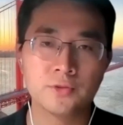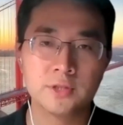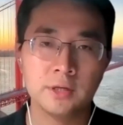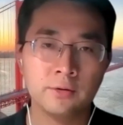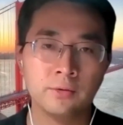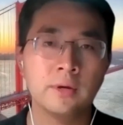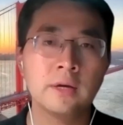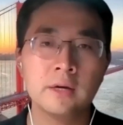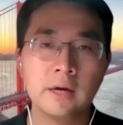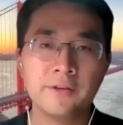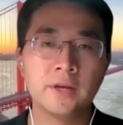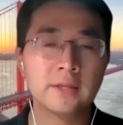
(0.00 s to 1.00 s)
So
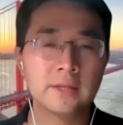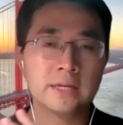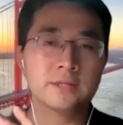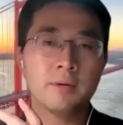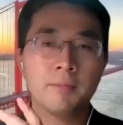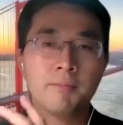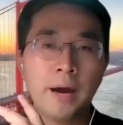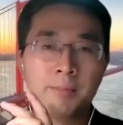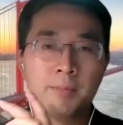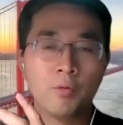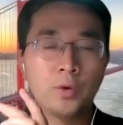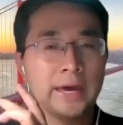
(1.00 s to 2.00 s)
I think
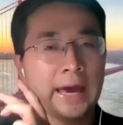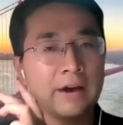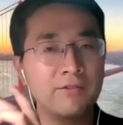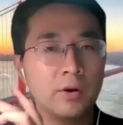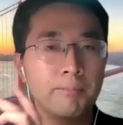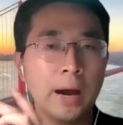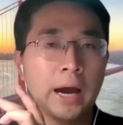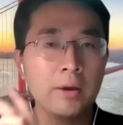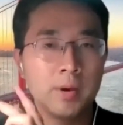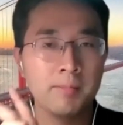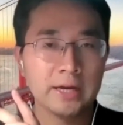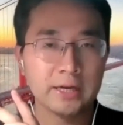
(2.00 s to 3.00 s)
we have a
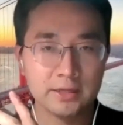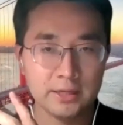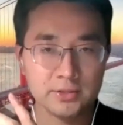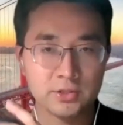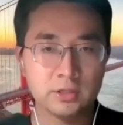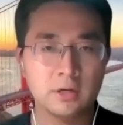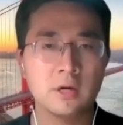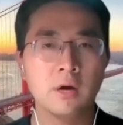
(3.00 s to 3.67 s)
biomimetic disk.